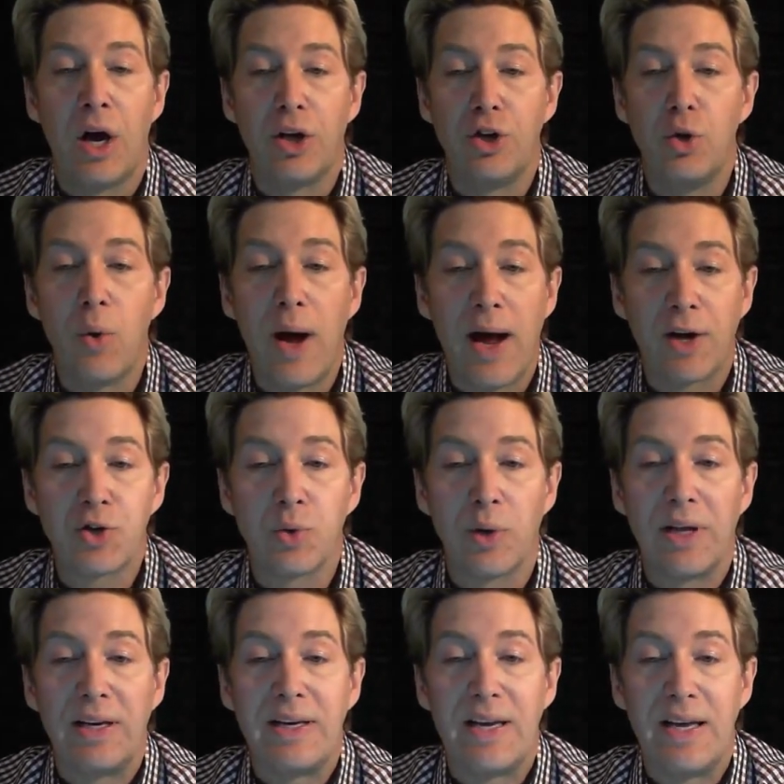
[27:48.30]
You
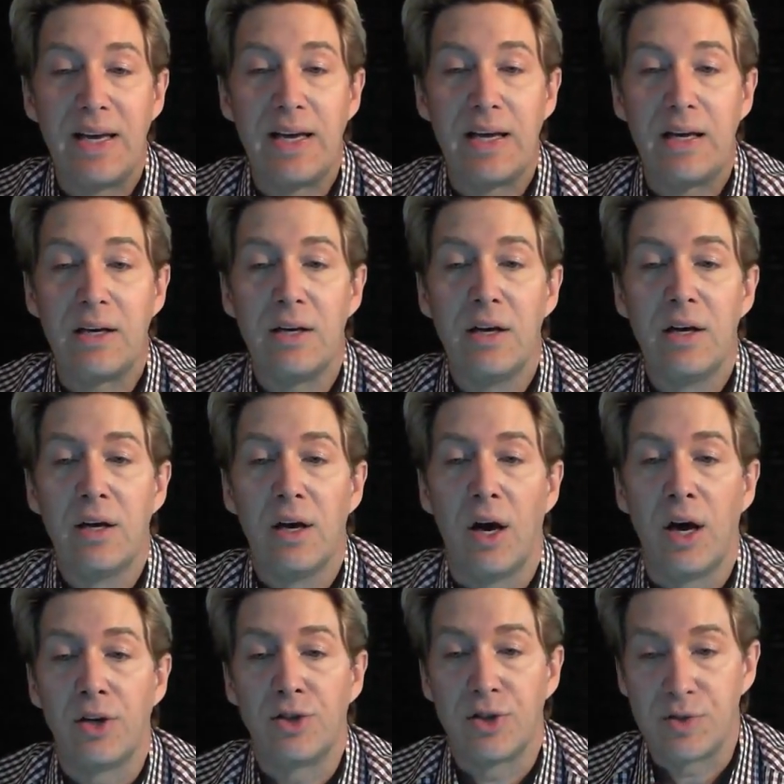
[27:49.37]
actually need
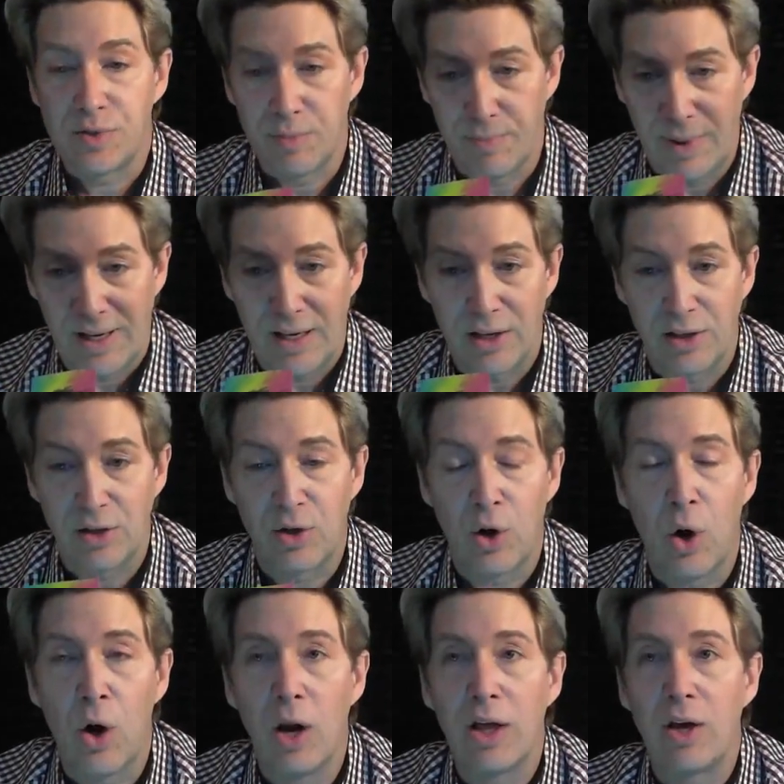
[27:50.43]
to begin
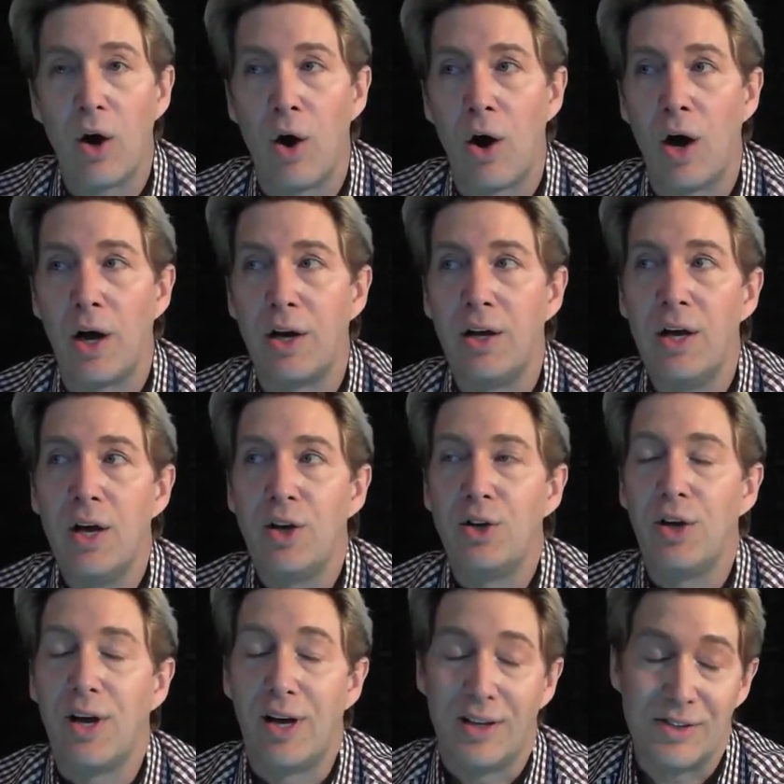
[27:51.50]
calling on,
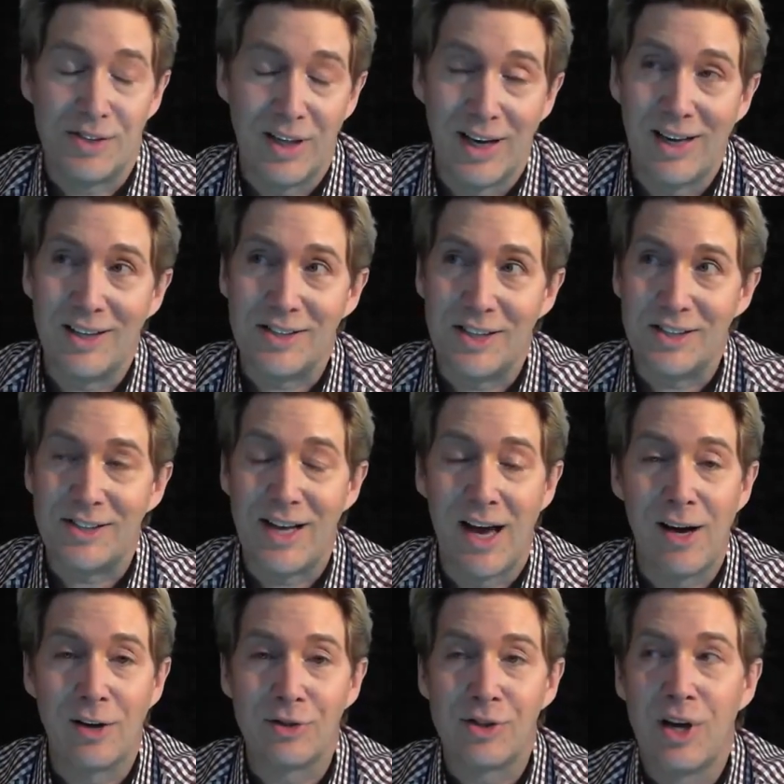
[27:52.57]
as silly as it
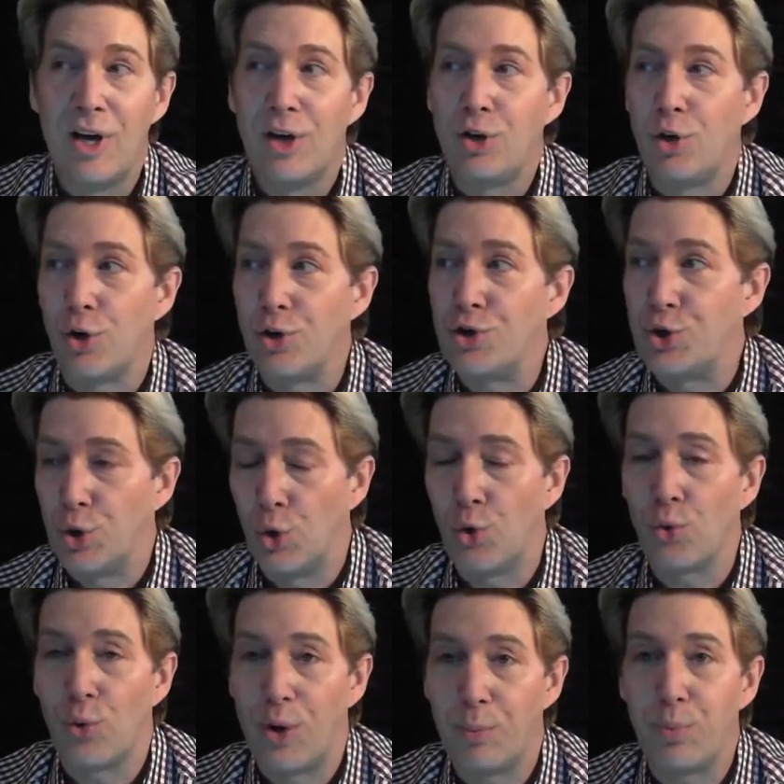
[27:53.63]
sounds, your
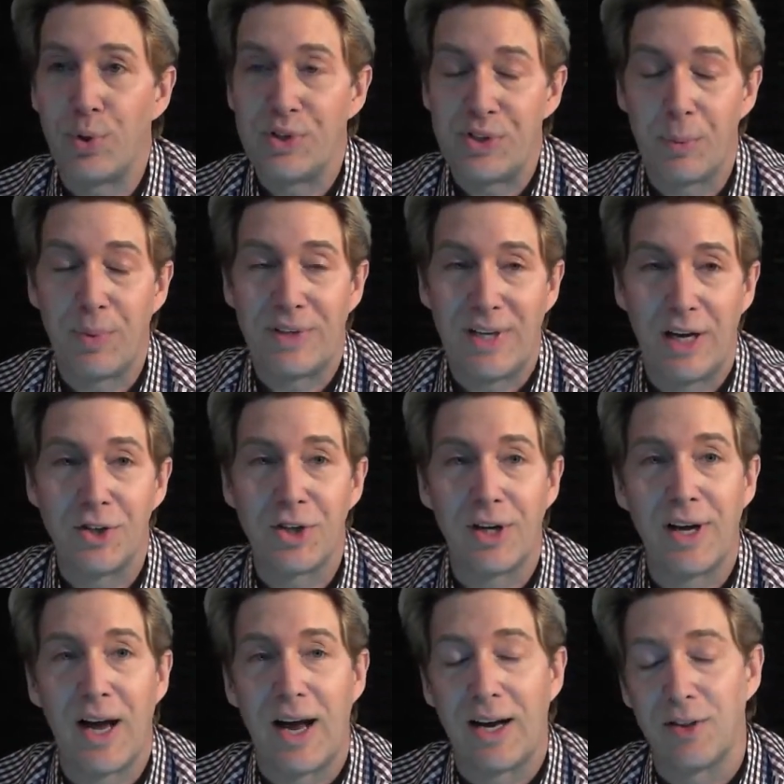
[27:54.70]
jewelry precipitation
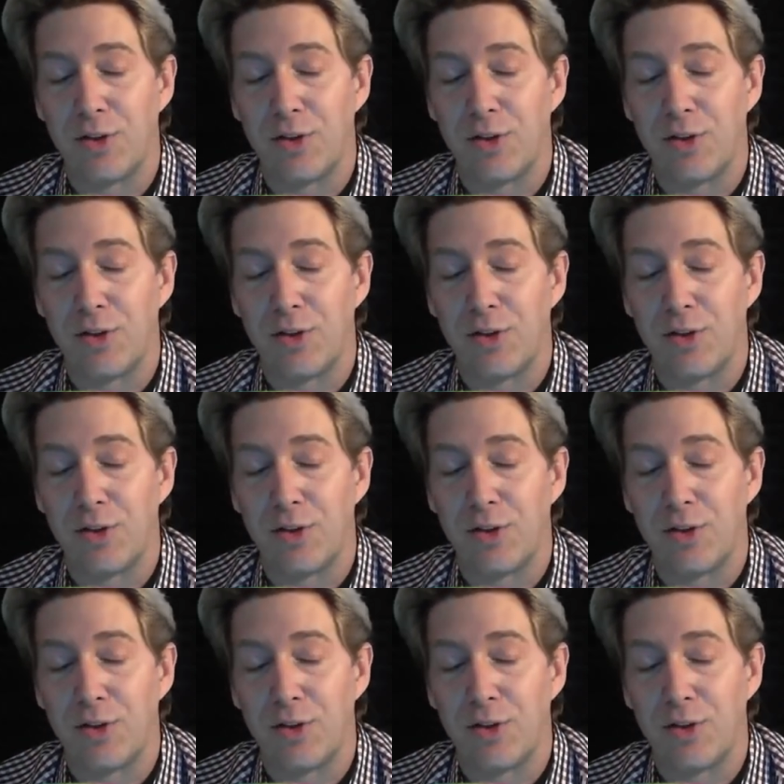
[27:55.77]
guide.